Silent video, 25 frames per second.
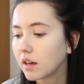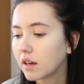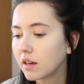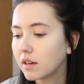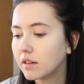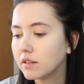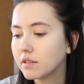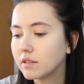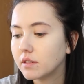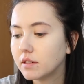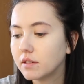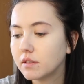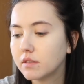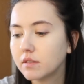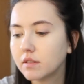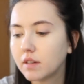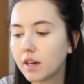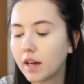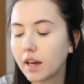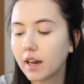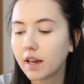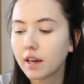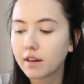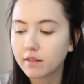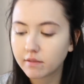And
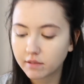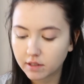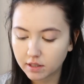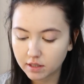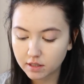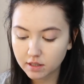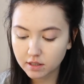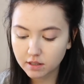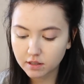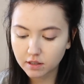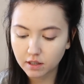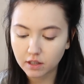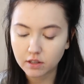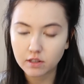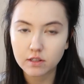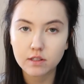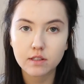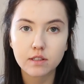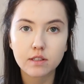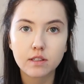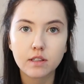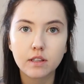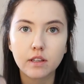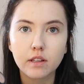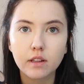I have this
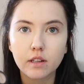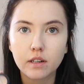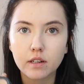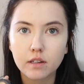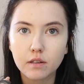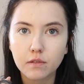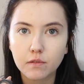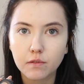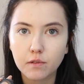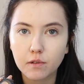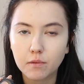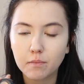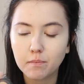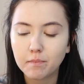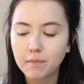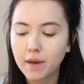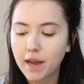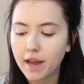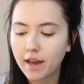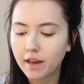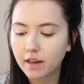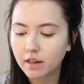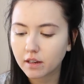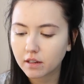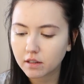concealer from
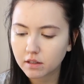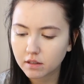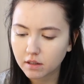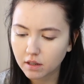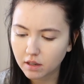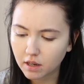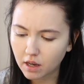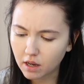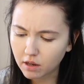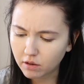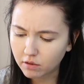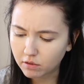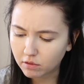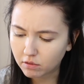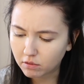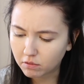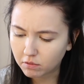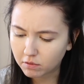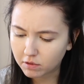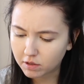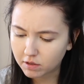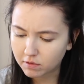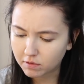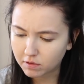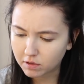MAC. I don't
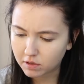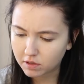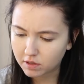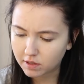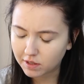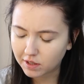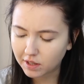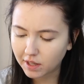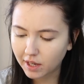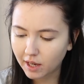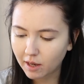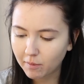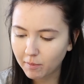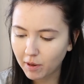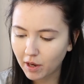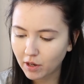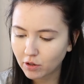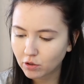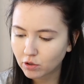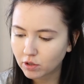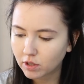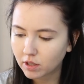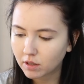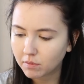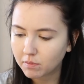know what's the name
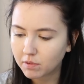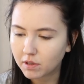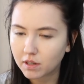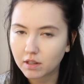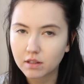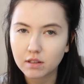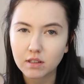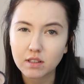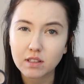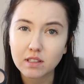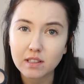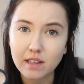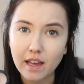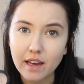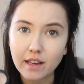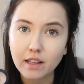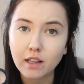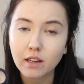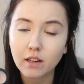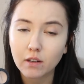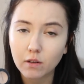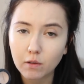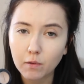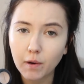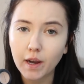actually, but it's
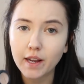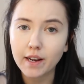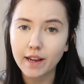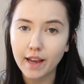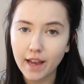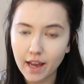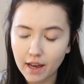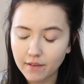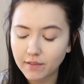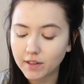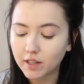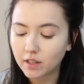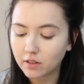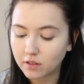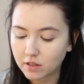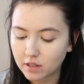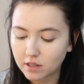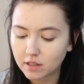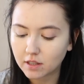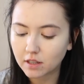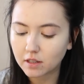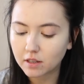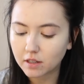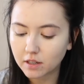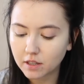like quite a heavy
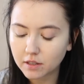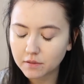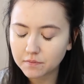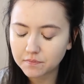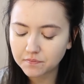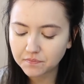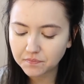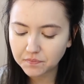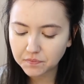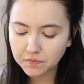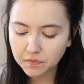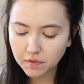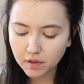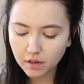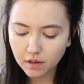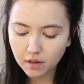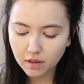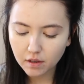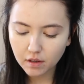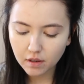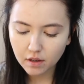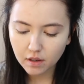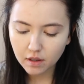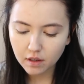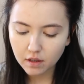concealer.
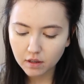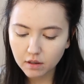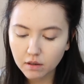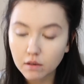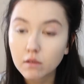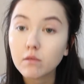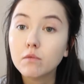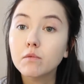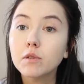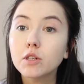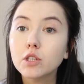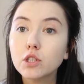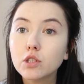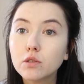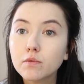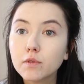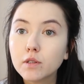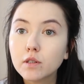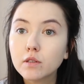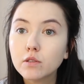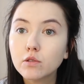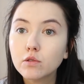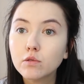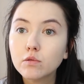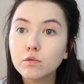which
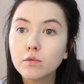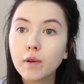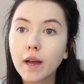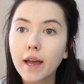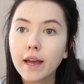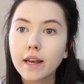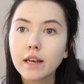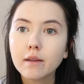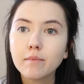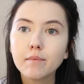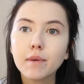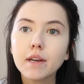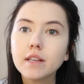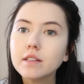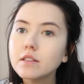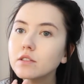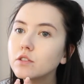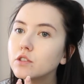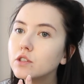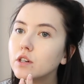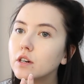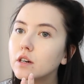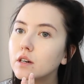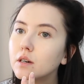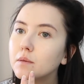will do an
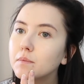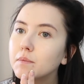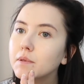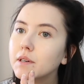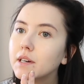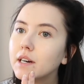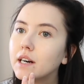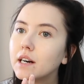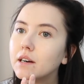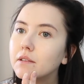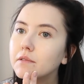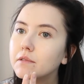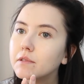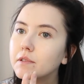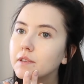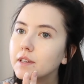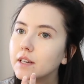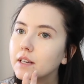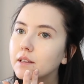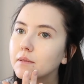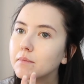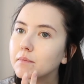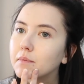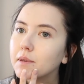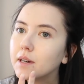amazing job
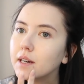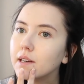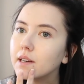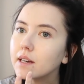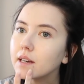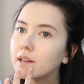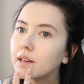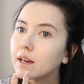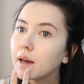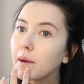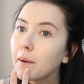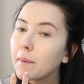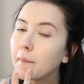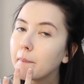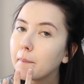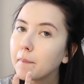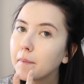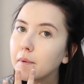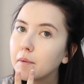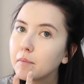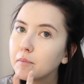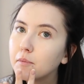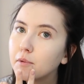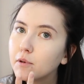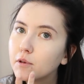covering my
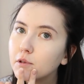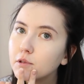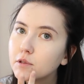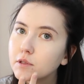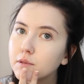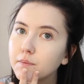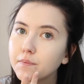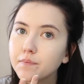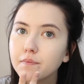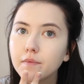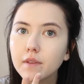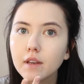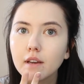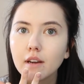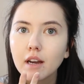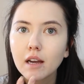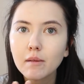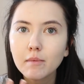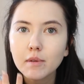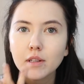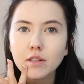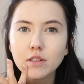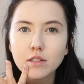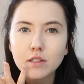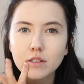pimples.
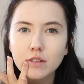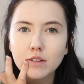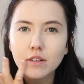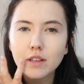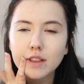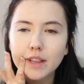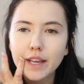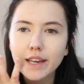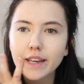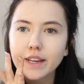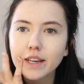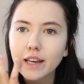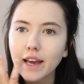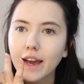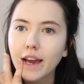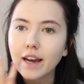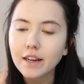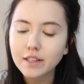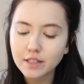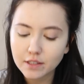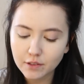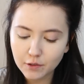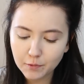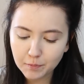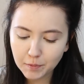I mean, it's not like
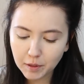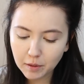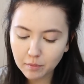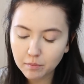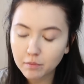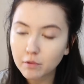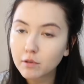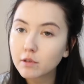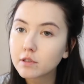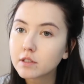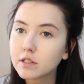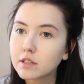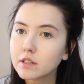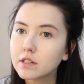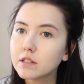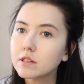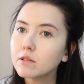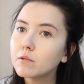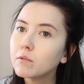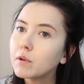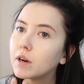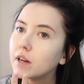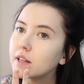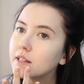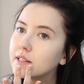active pimples, it's
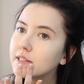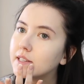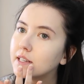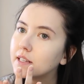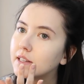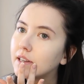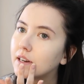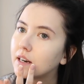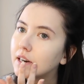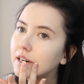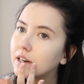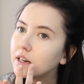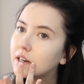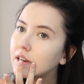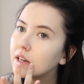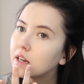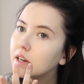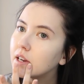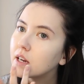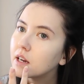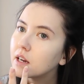the ones that are